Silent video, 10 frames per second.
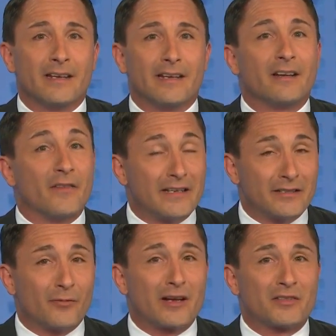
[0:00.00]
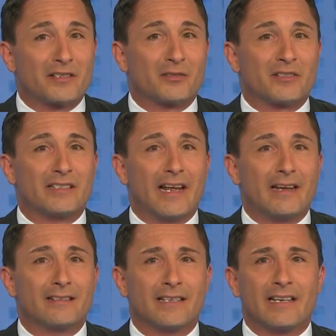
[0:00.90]
In an event in Rochester
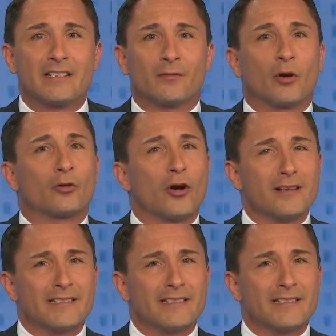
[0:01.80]
today, cities from across